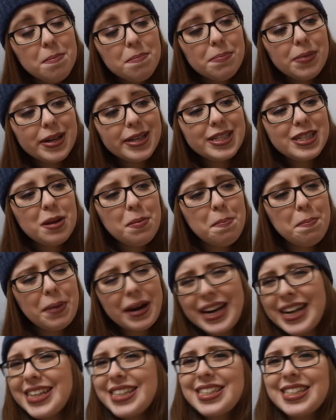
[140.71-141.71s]
but the
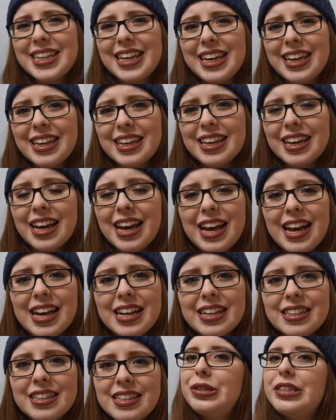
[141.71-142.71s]
pacing
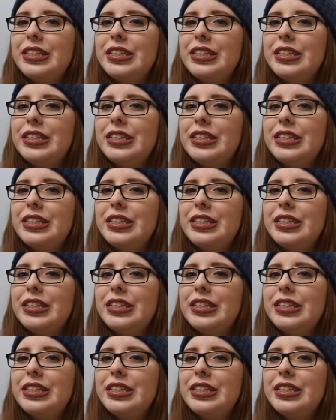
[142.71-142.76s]
and